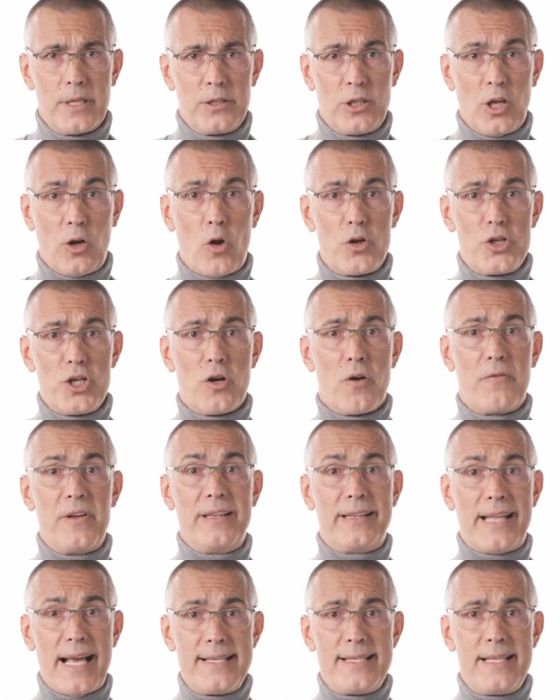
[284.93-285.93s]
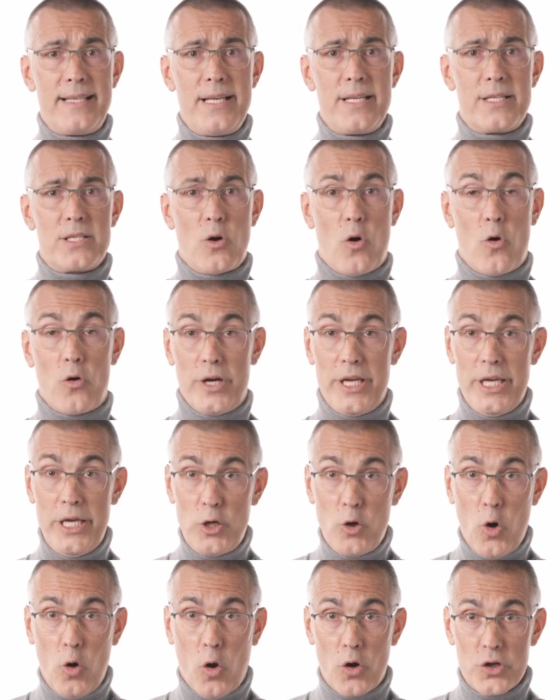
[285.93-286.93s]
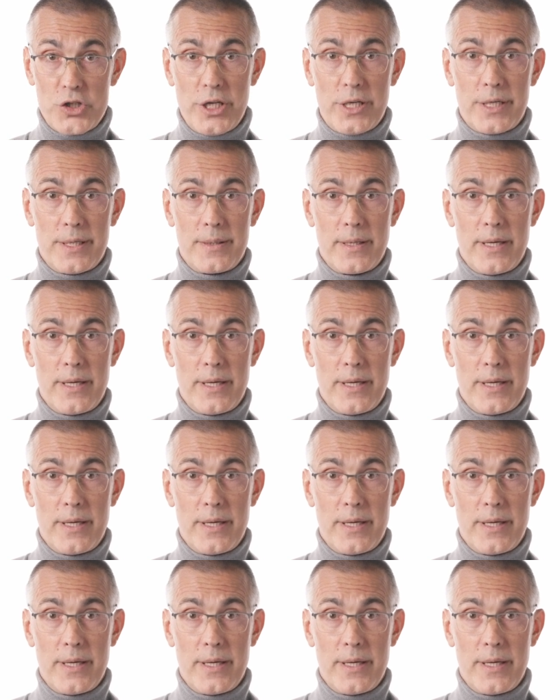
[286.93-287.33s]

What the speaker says: the logic of intensities, or ecologic,